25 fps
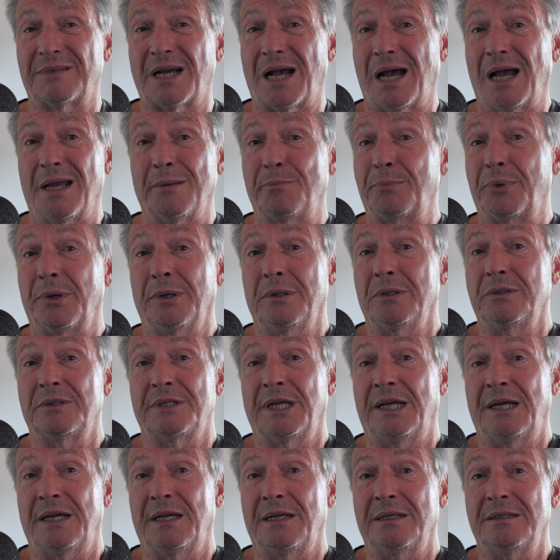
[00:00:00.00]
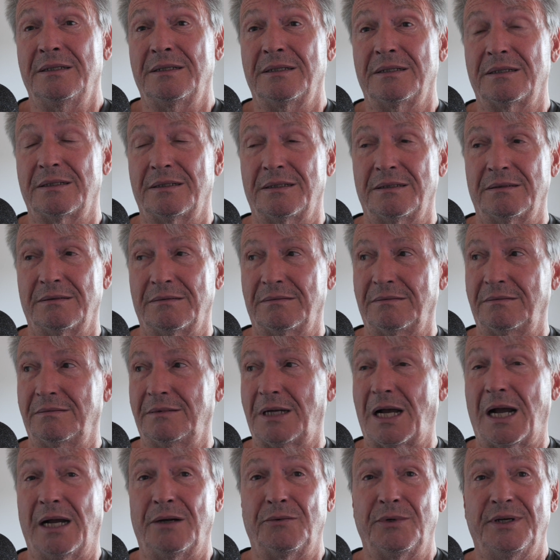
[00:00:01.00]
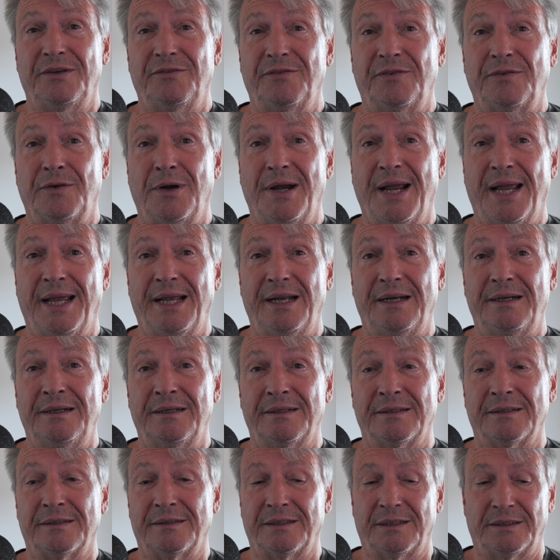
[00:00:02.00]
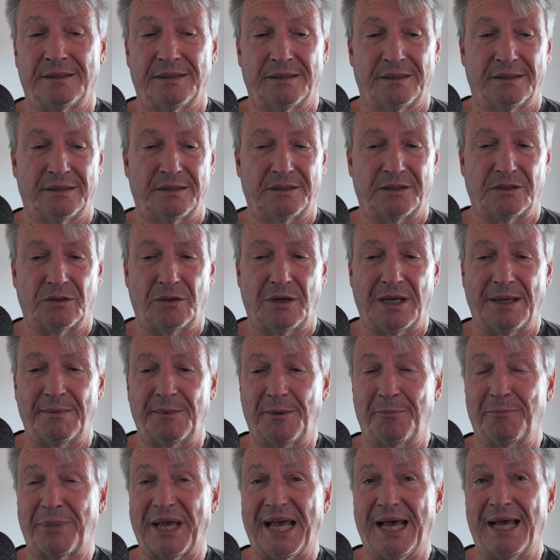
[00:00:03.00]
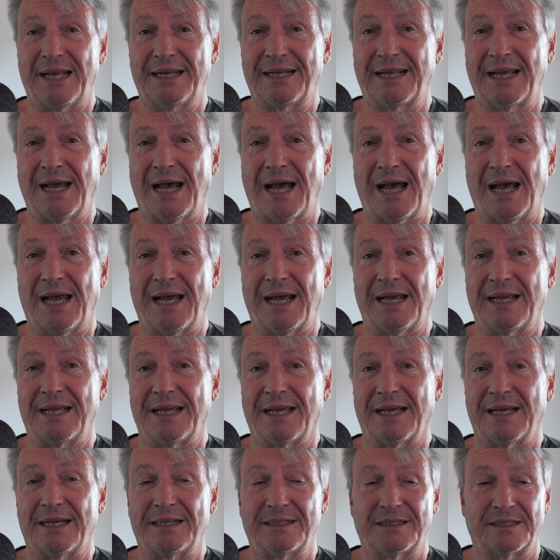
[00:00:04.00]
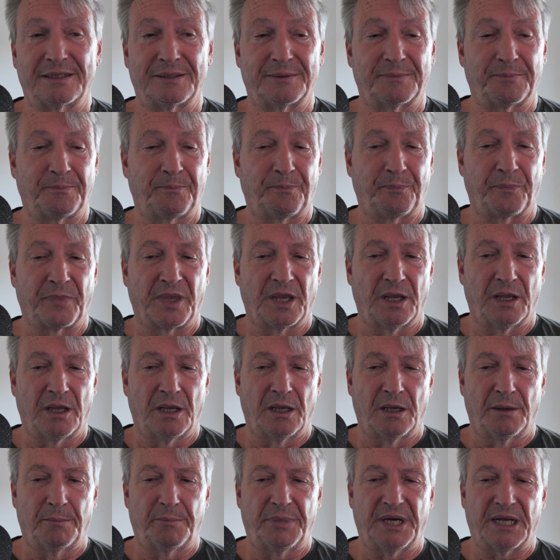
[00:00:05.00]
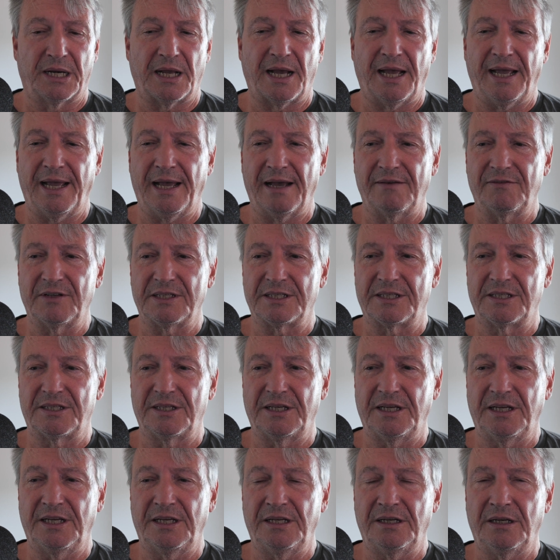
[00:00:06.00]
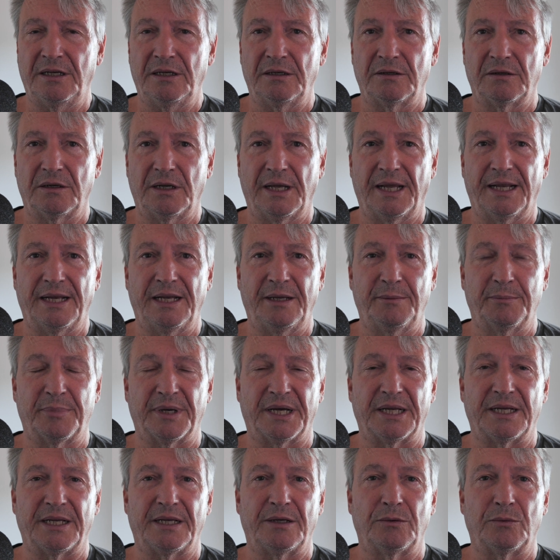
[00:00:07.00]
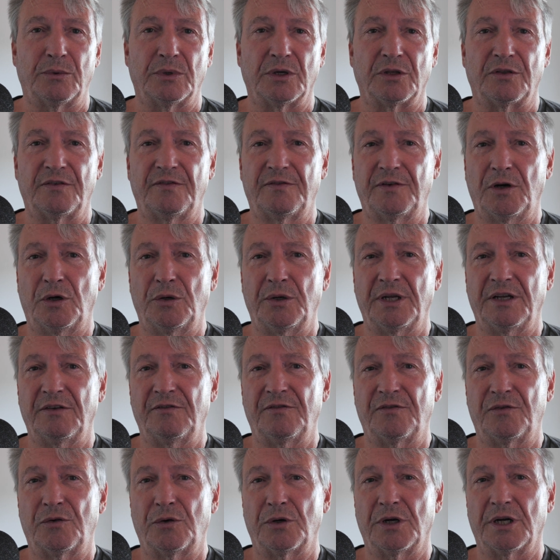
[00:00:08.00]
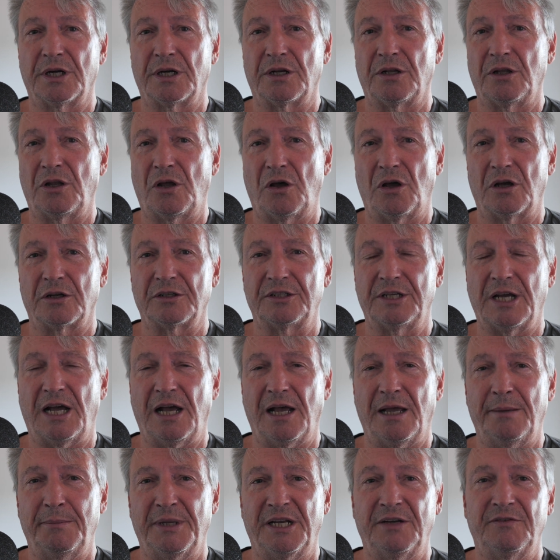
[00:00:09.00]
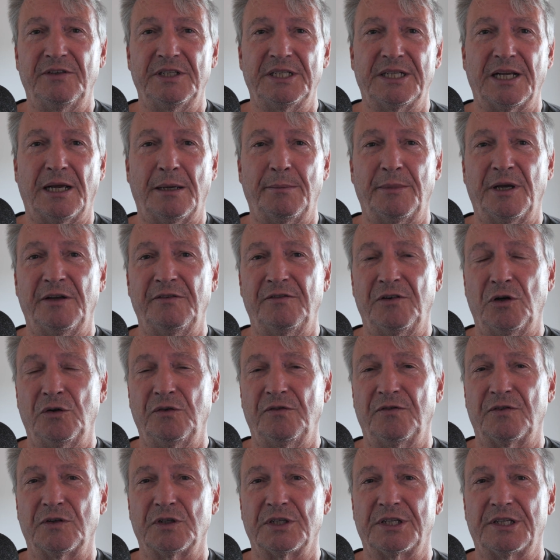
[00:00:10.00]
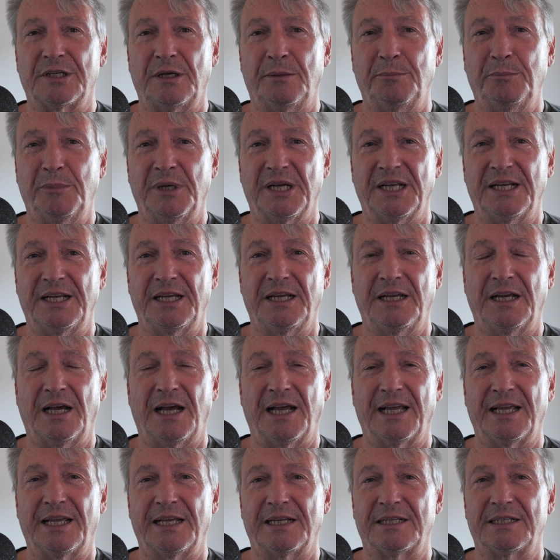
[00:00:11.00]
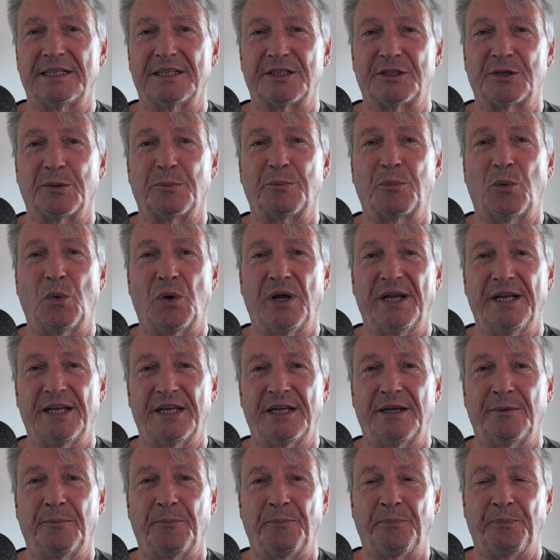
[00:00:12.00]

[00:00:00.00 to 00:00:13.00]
I protest, I refrain, so I'm a bad guy, I guess. But I haven't seen anybody worth voting for in a long time, and every time I vote for somebody, I get disappointed.